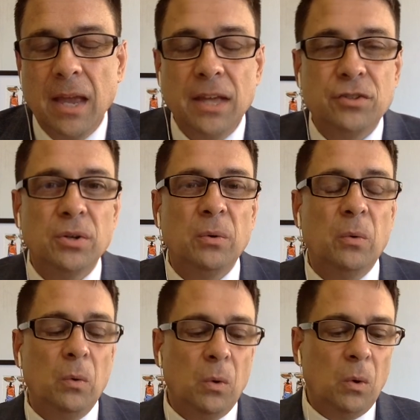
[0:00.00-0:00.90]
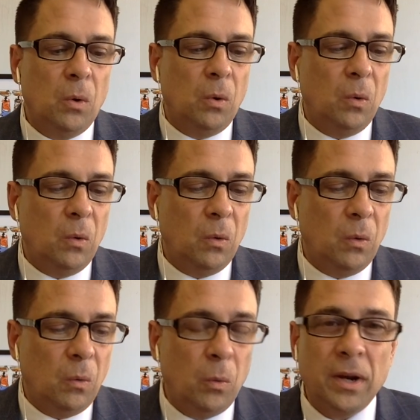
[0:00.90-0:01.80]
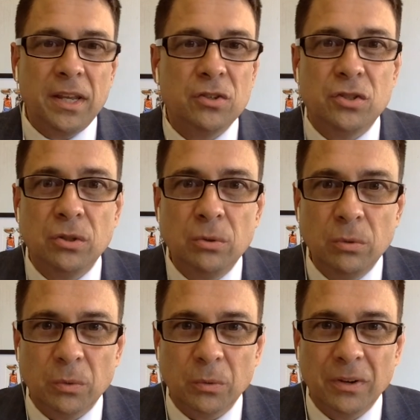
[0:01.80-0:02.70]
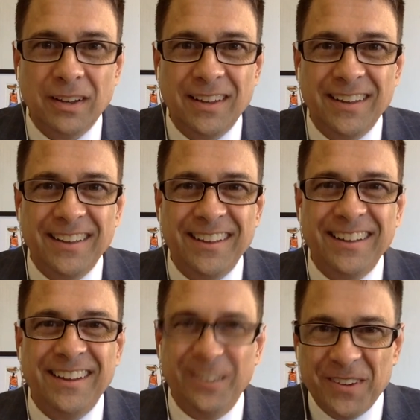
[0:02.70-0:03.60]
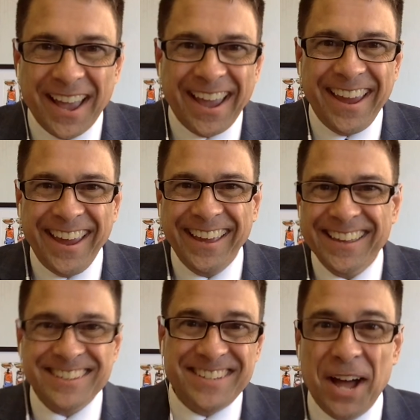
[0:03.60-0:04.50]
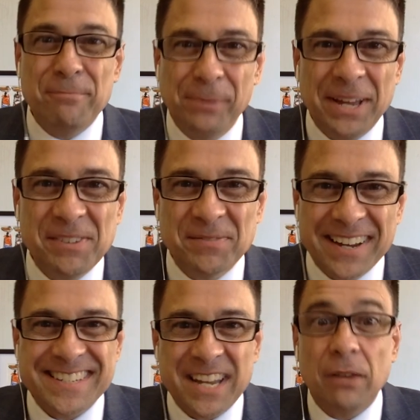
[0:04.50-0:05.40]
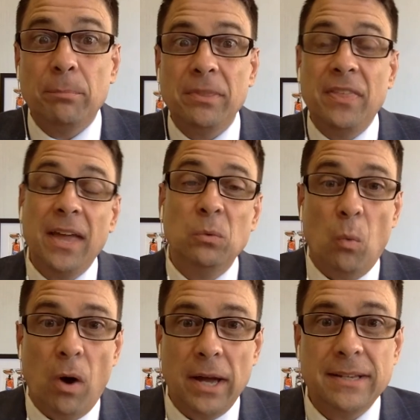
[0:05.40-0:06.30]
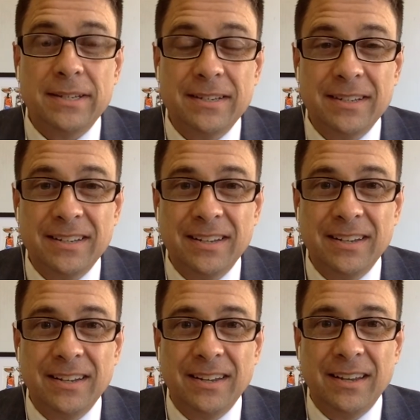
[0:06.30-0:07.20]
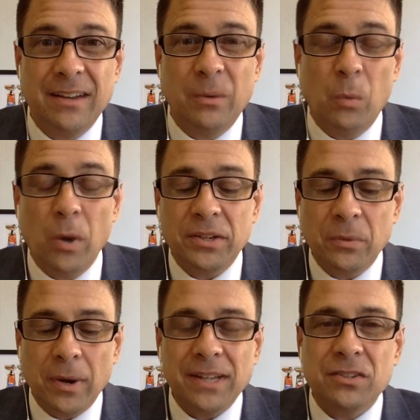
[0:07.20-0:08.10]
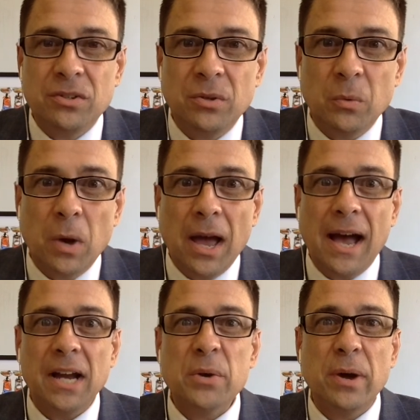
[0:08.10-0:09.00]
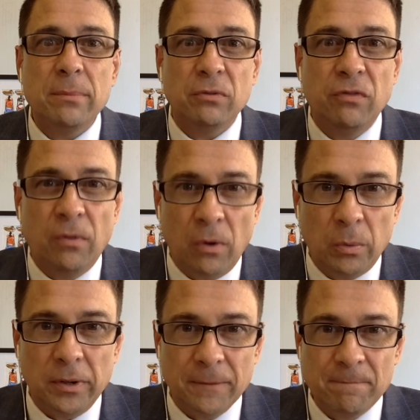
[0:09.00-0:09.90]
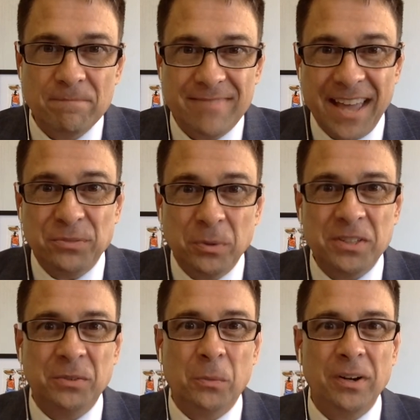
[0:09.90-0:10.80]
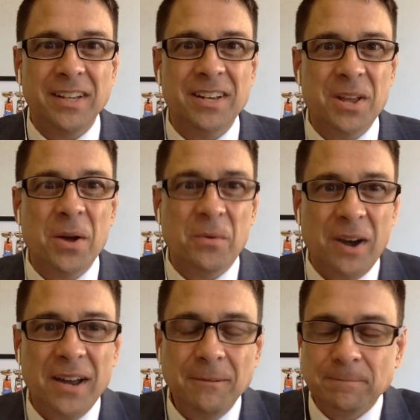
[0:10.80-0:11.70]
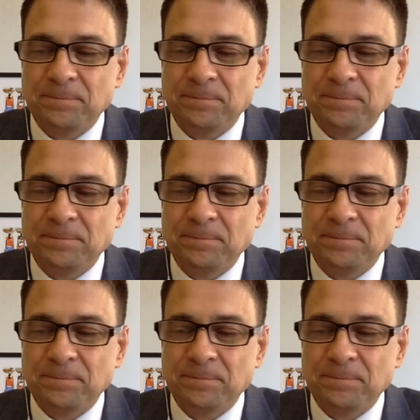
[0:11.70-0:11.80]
and so what do you do okay stop blaming myself but then what what do i do how do i move forward that's what you're wanting to know right